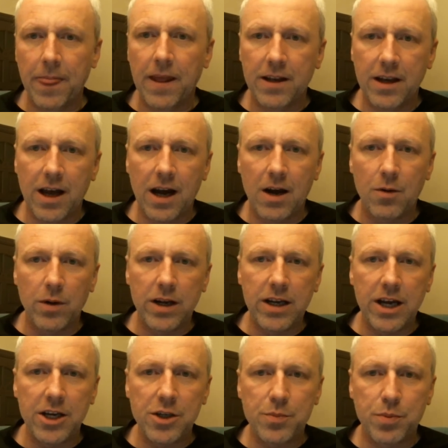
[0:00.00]
Now,
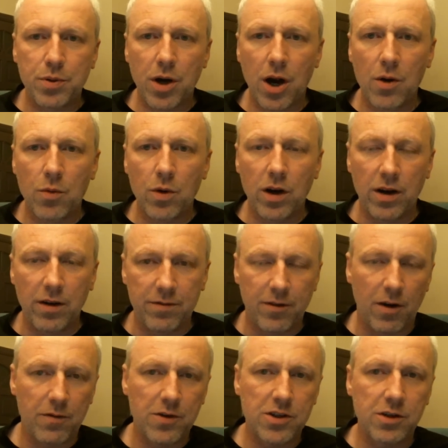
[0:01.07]
EHpro have
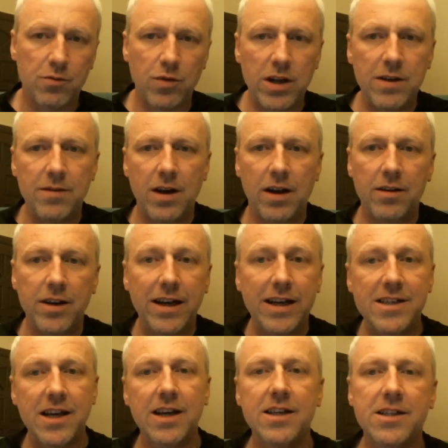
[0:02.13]
obviously and
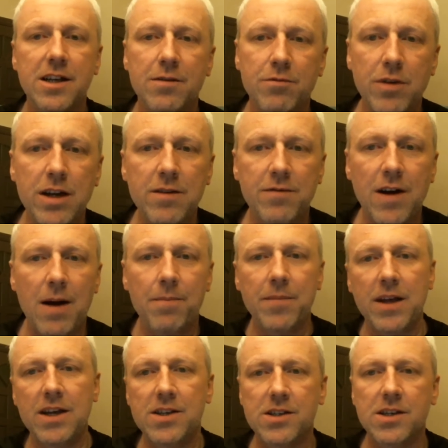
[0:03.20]
Eciggity have revamped
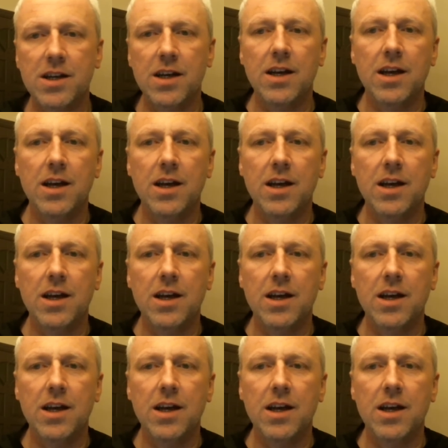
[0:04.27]
this